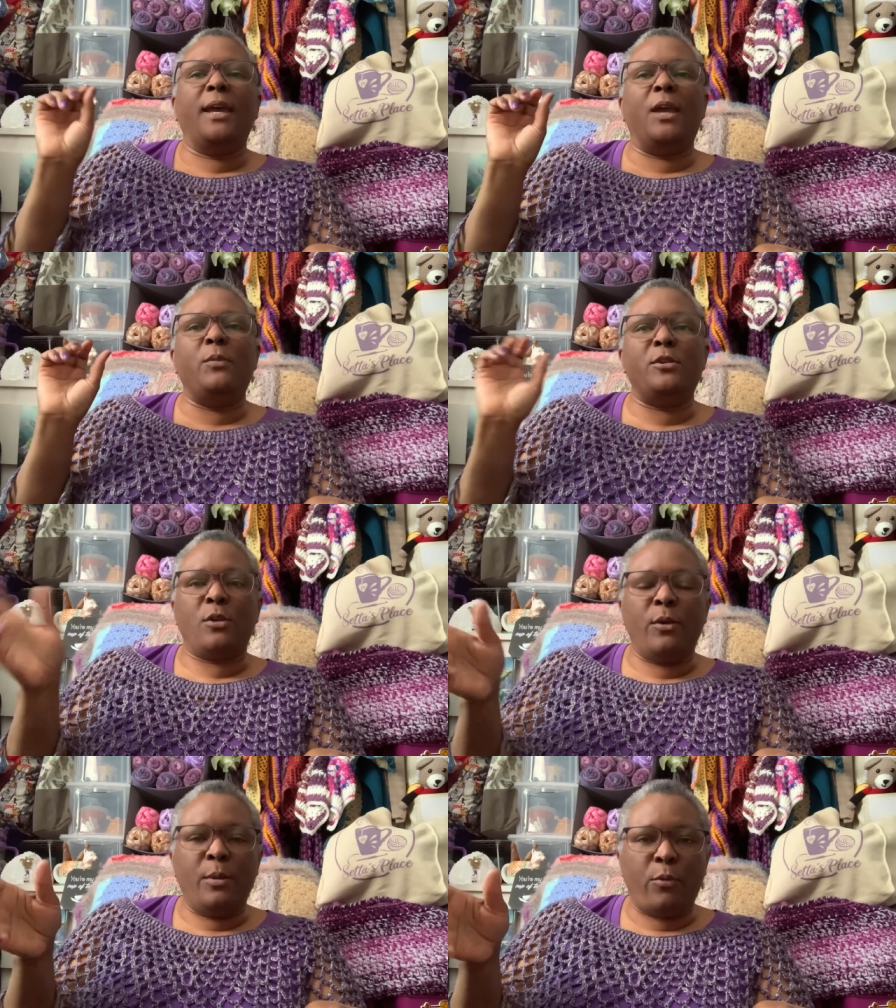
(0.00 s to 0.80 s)
and we
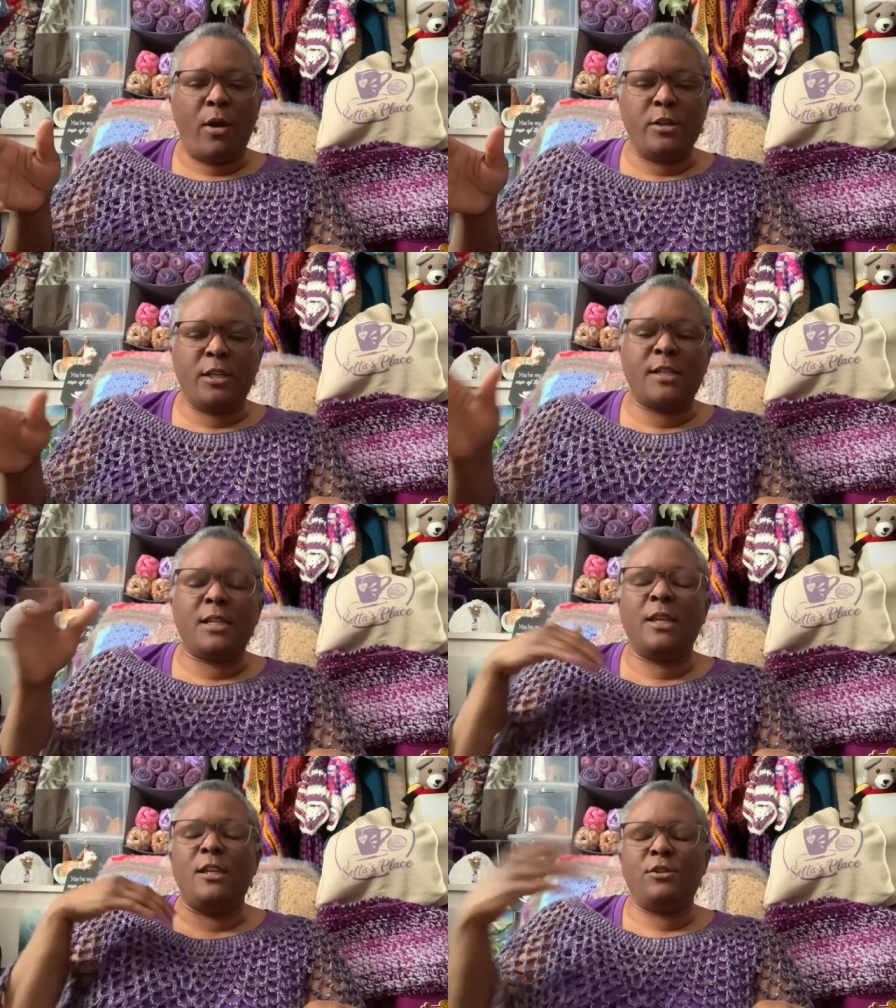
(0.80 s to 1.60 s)
show you projects
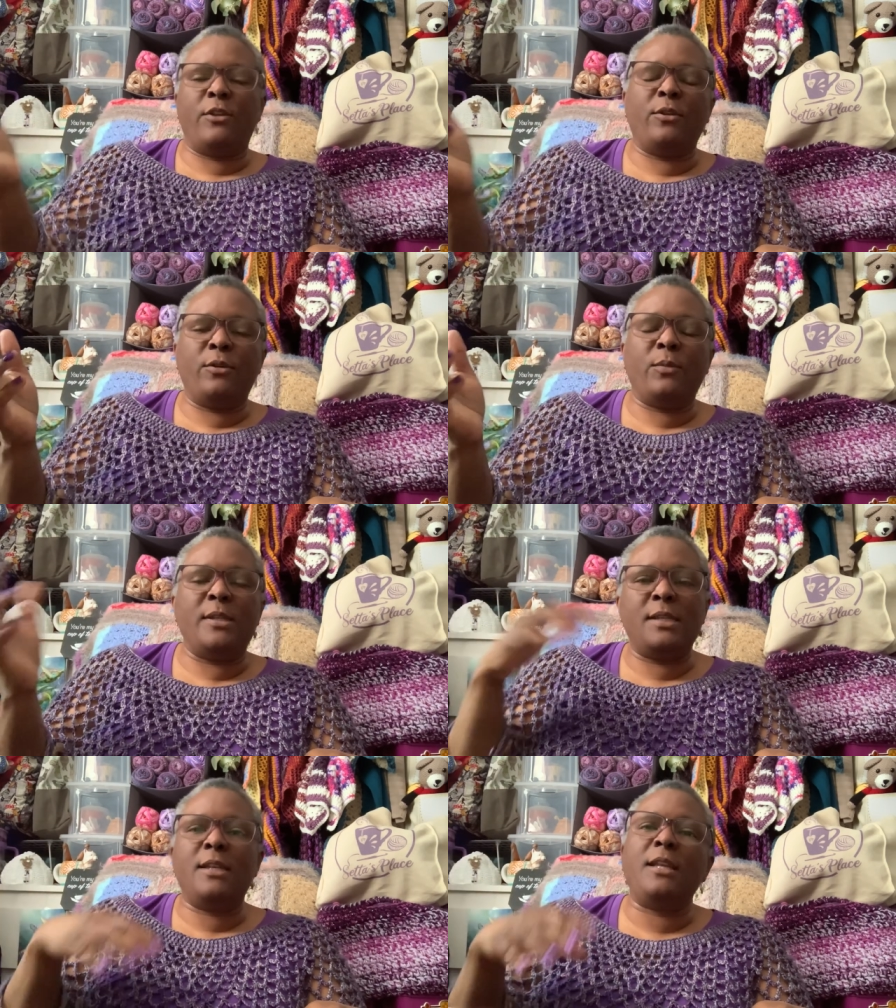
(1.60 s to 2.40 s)
that we
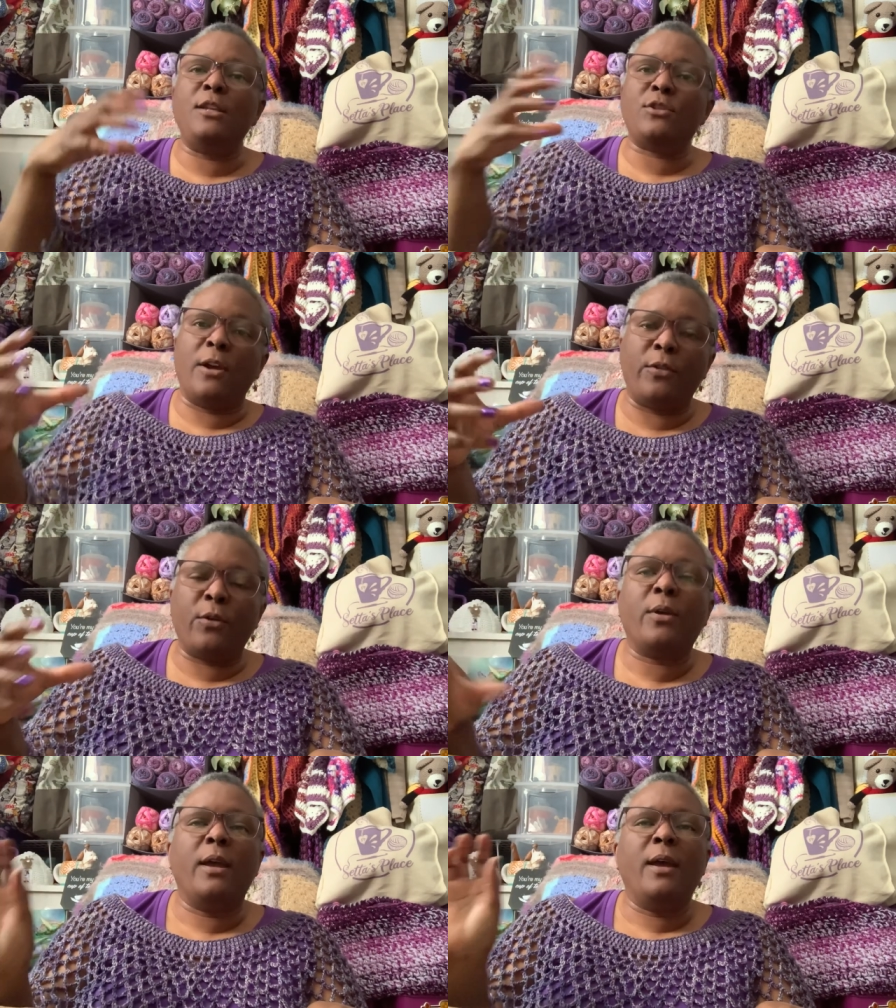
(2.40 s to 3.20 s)
sent each other